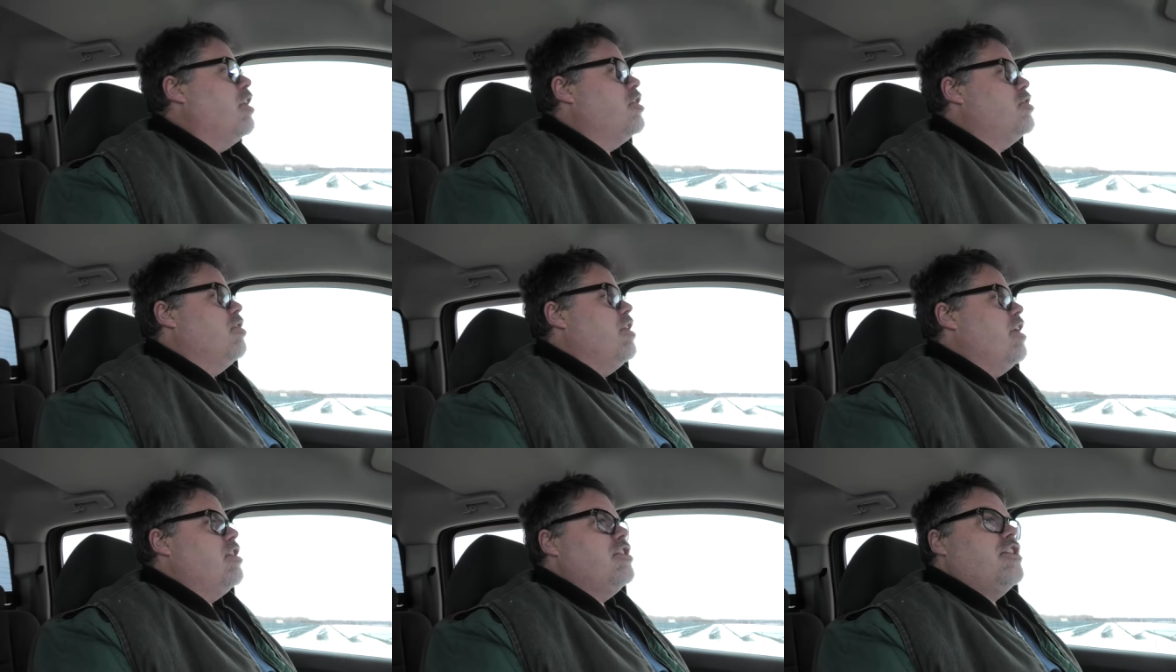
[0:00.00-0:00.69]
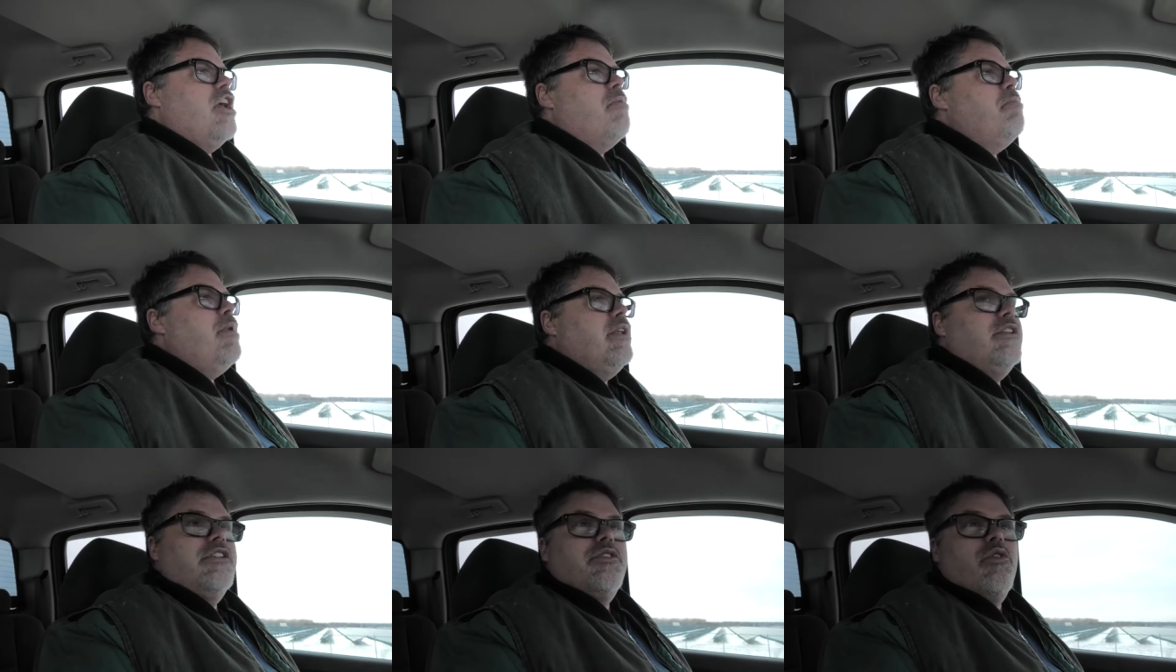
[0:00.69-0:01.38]
going to show you just how
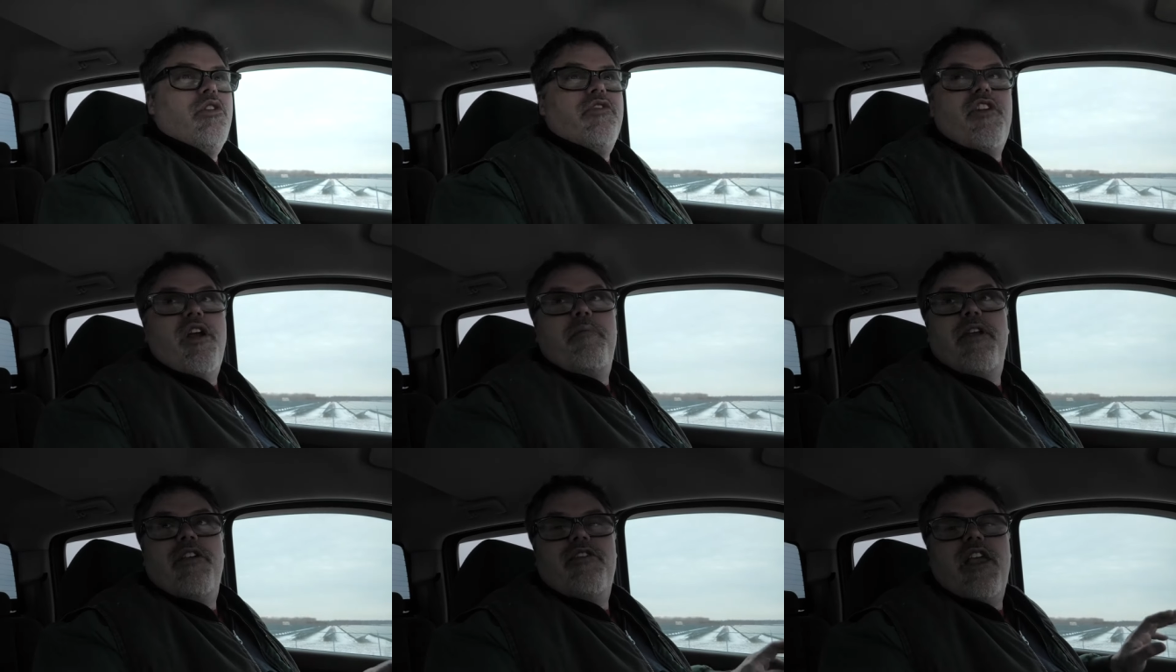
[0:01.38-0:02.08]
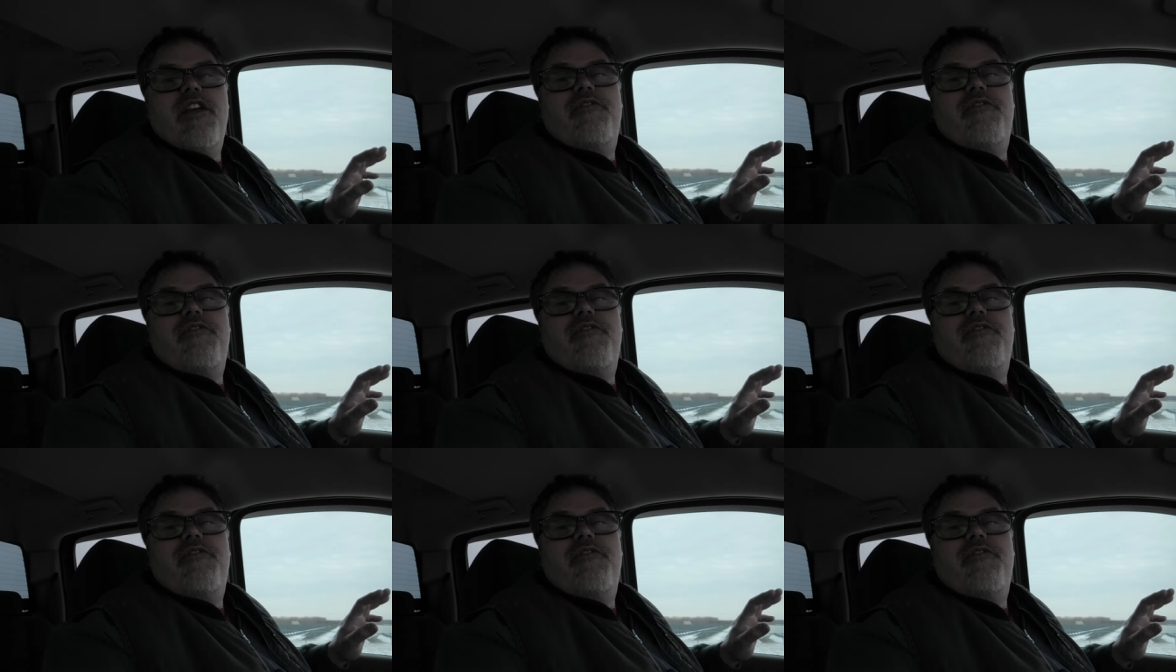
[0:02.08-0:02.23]
big this solar farm is